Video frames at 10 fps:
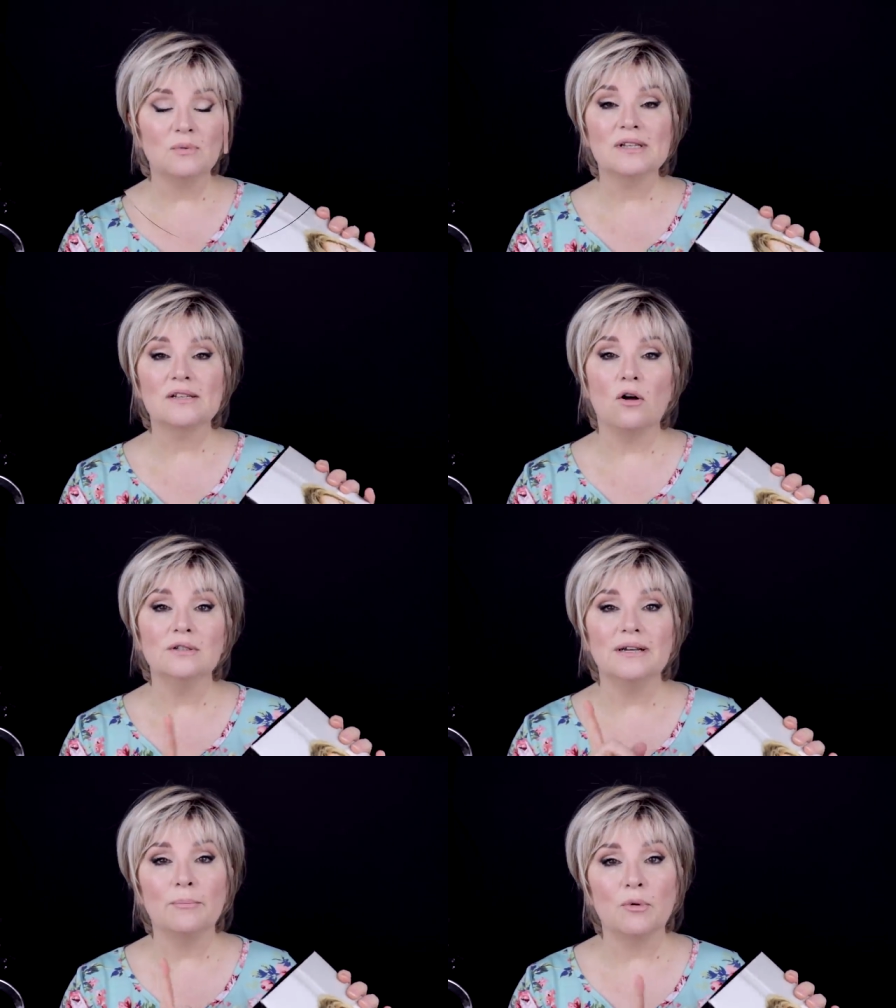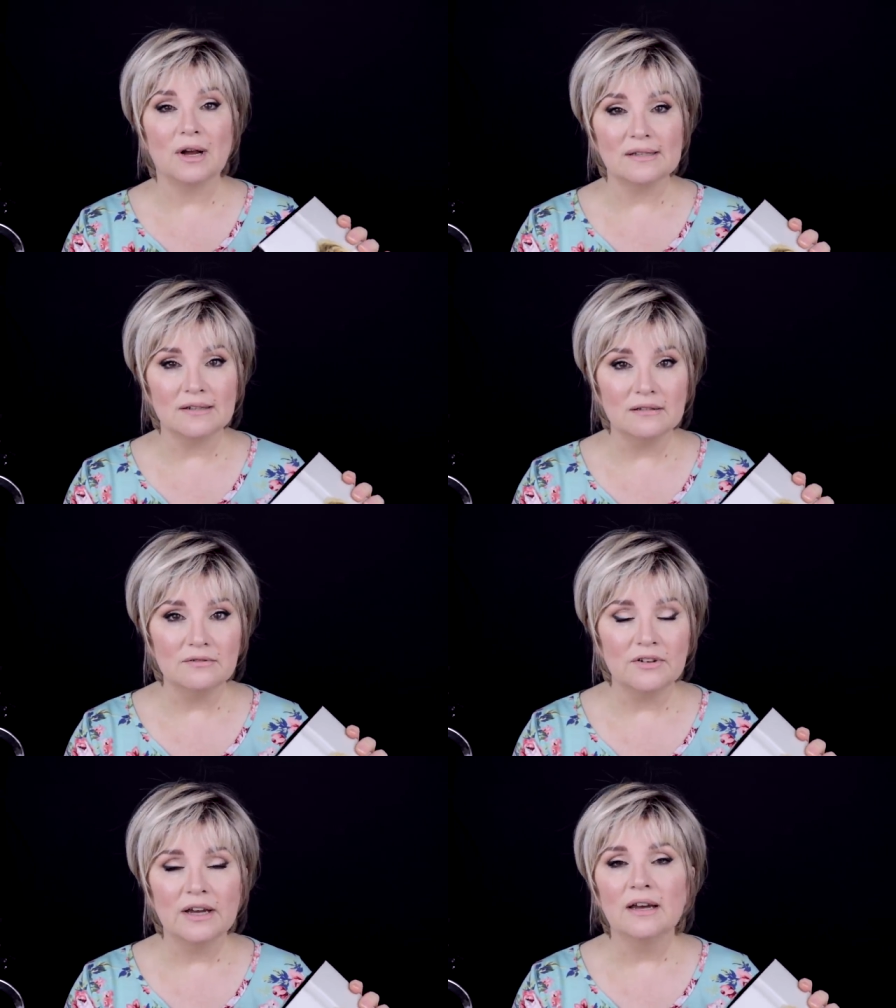one is called
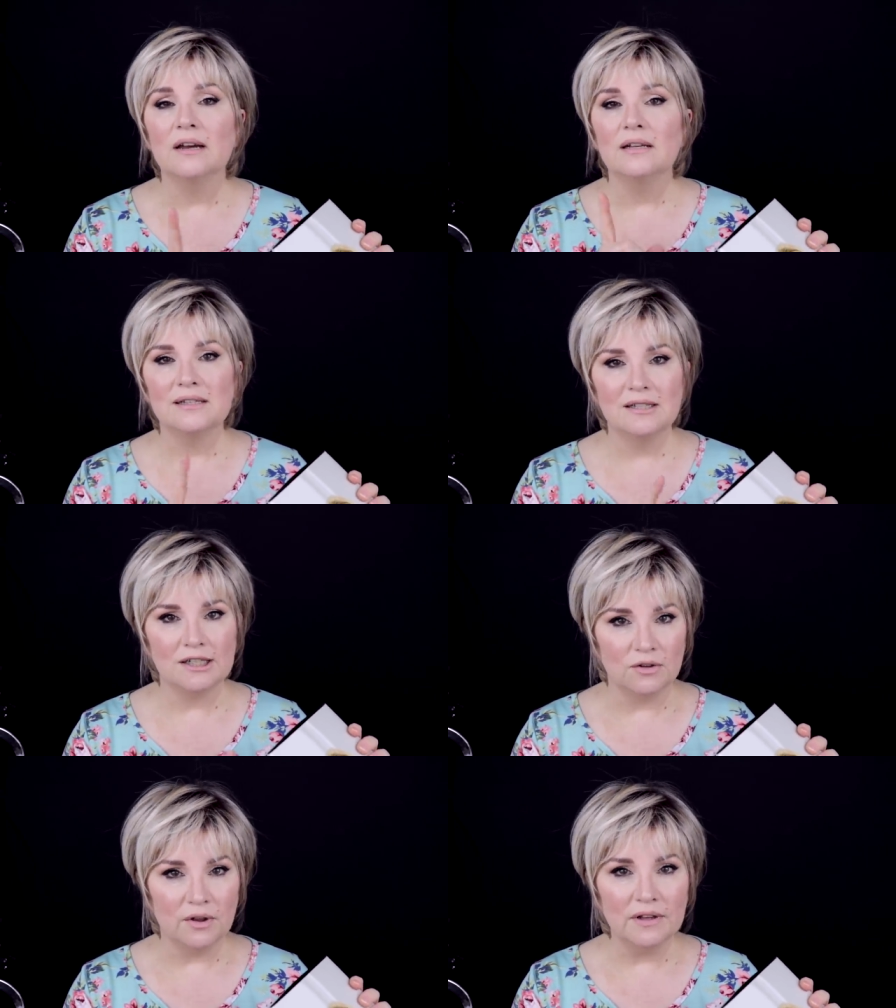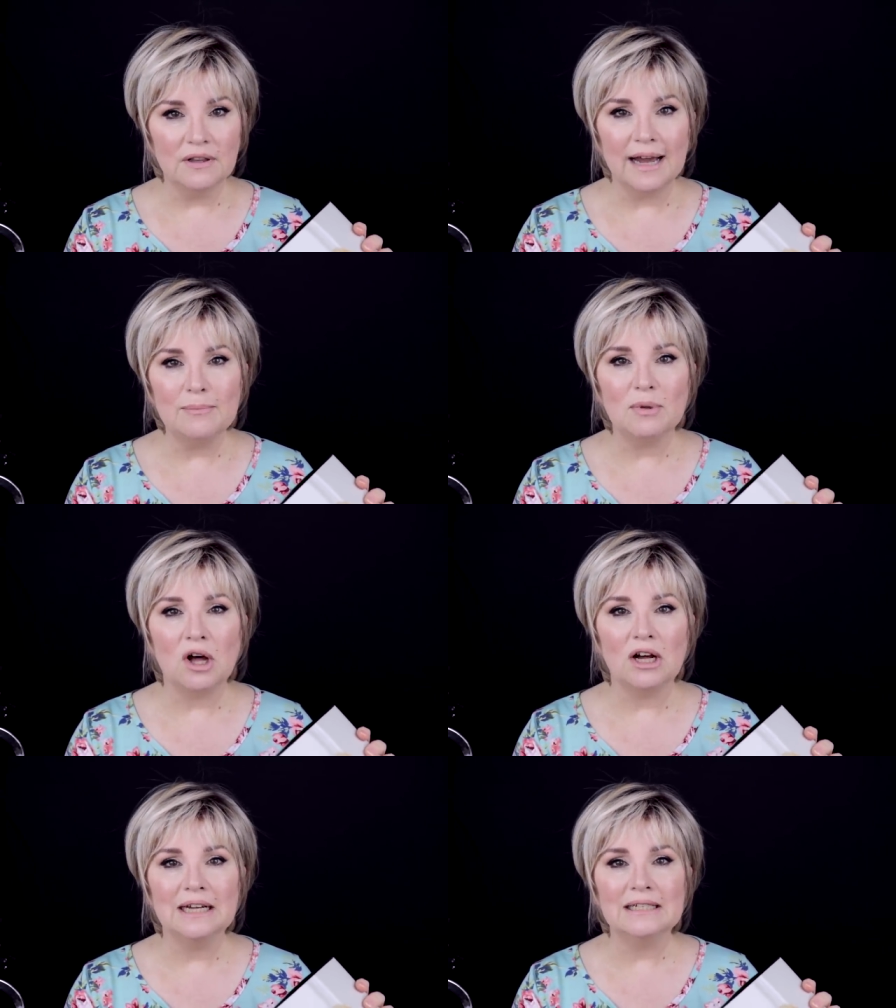Impressive, still in the light
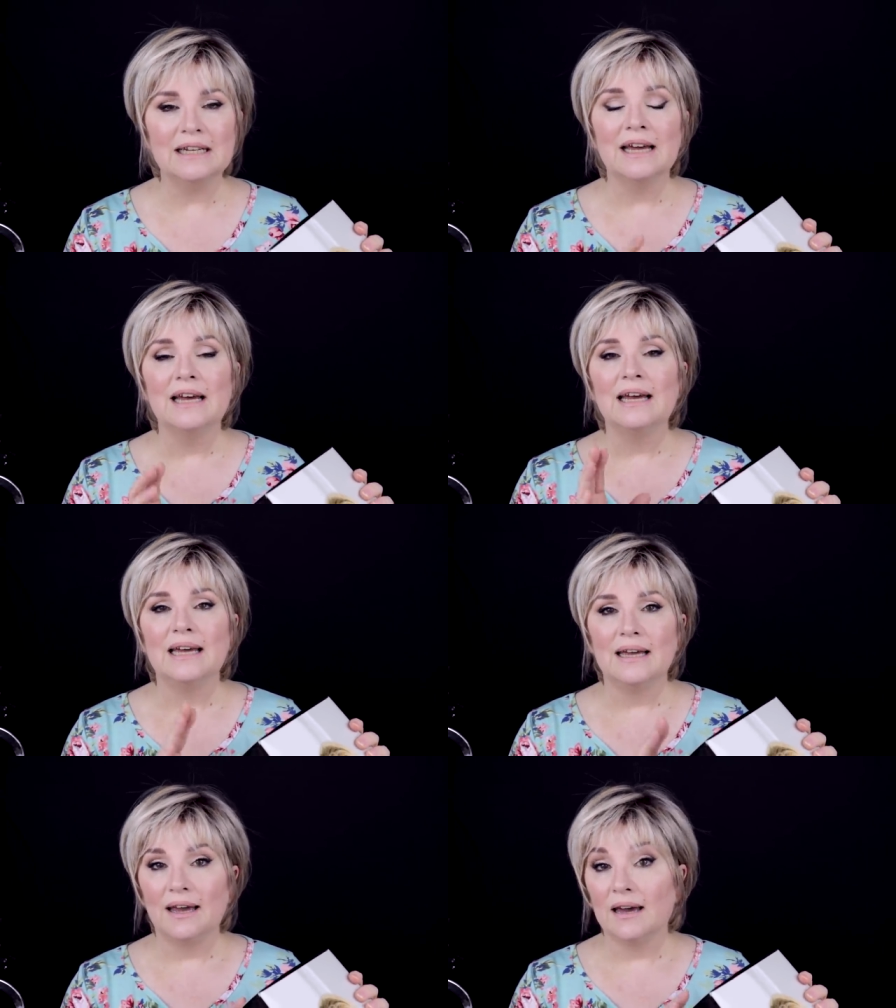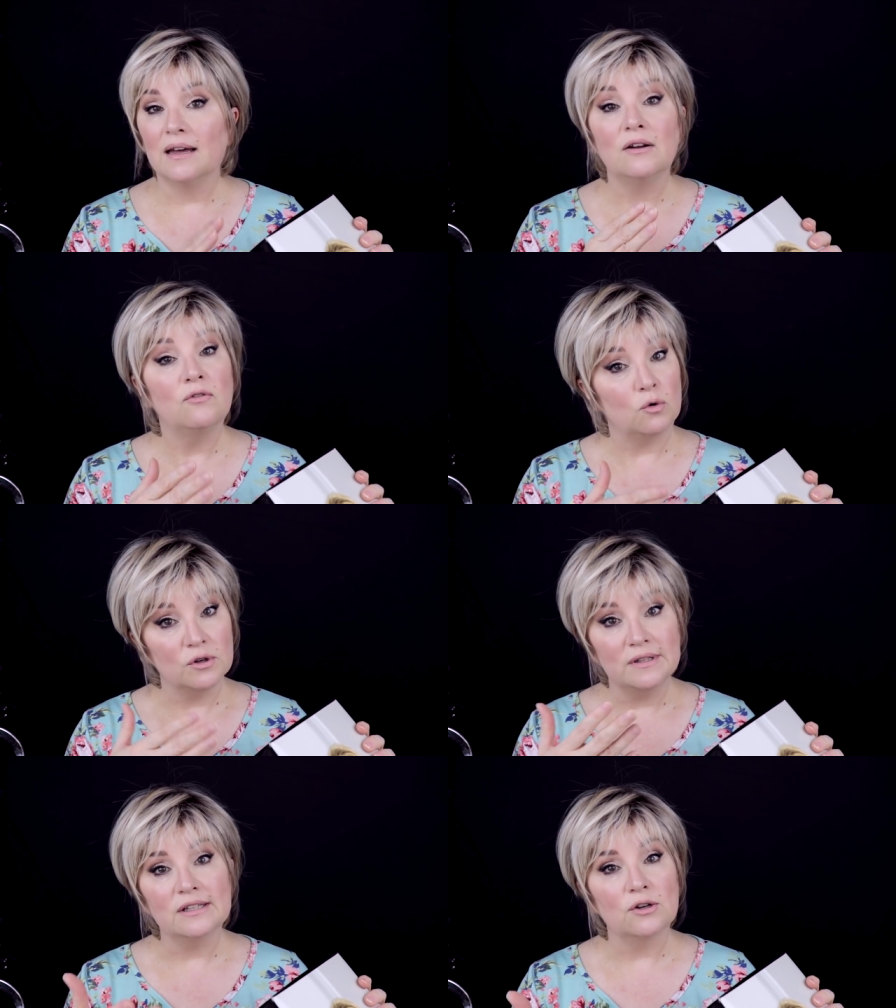blonde. And of
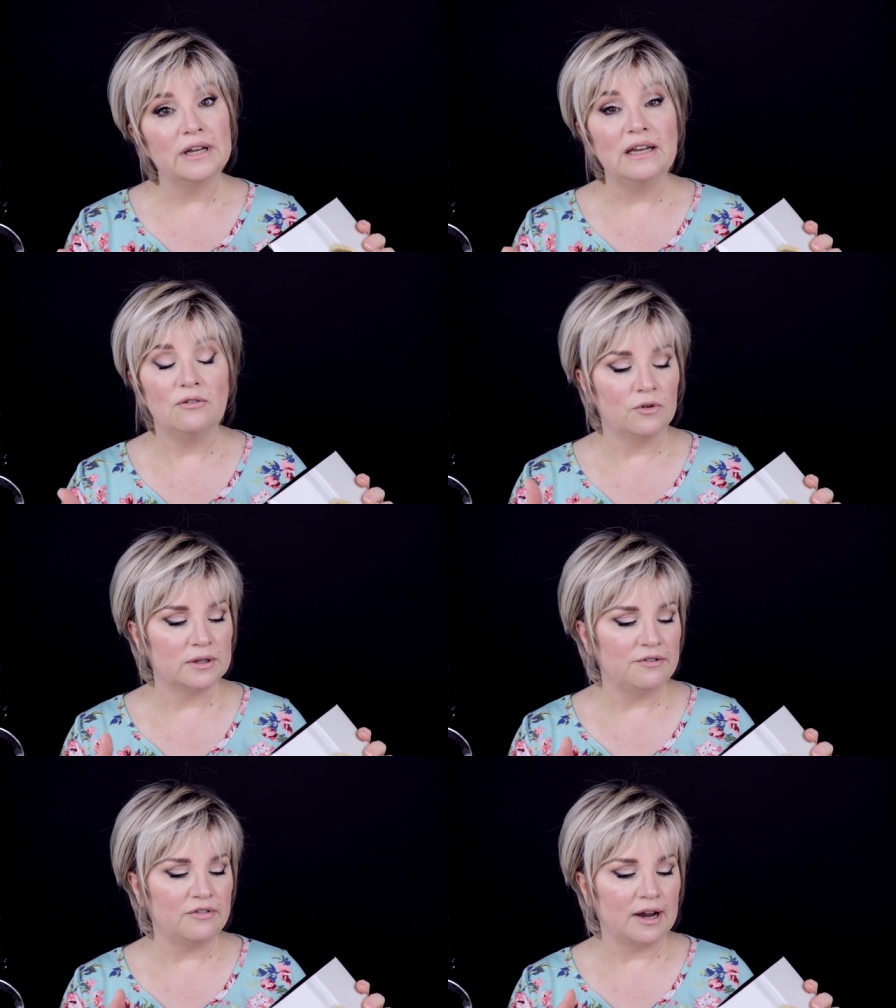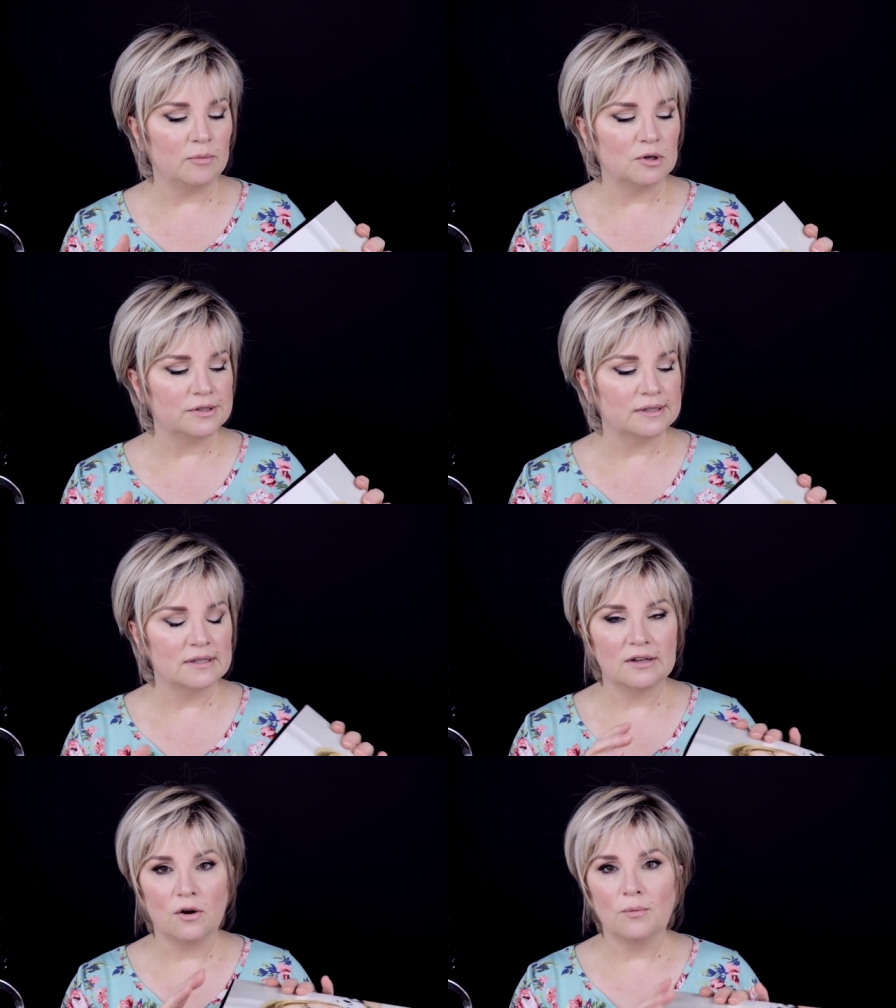course, these are heat friendly fibers.
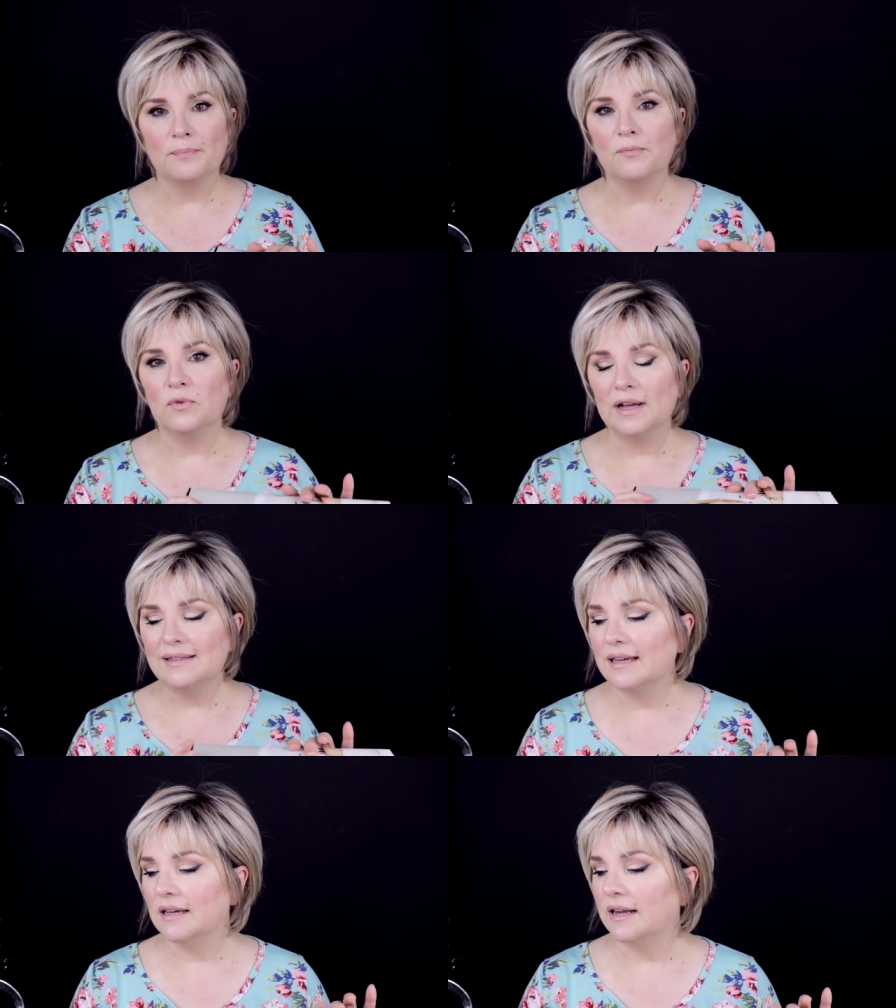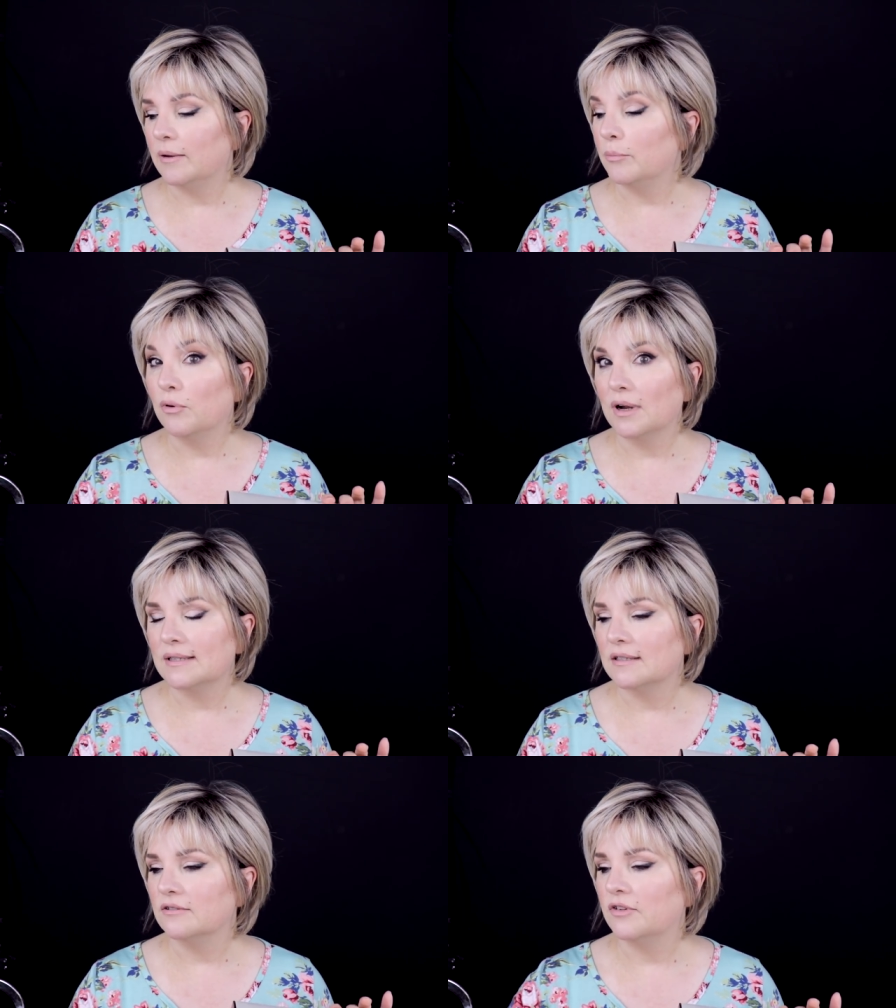So let's get
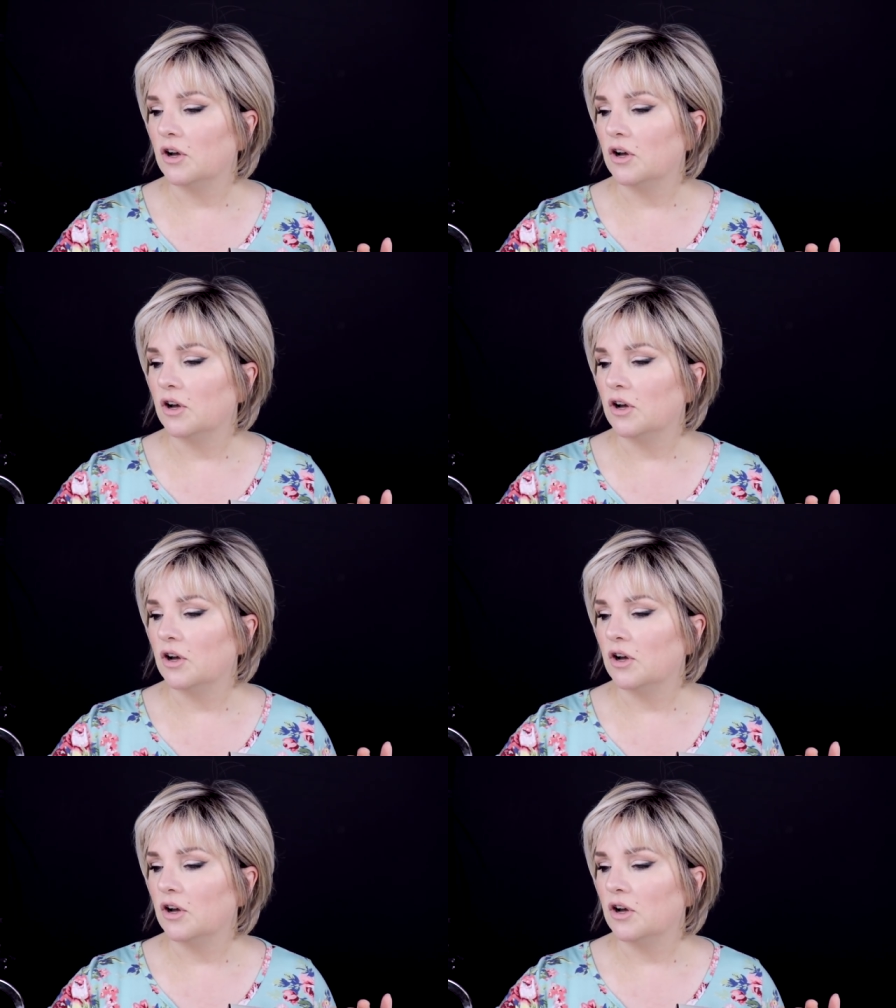Impressive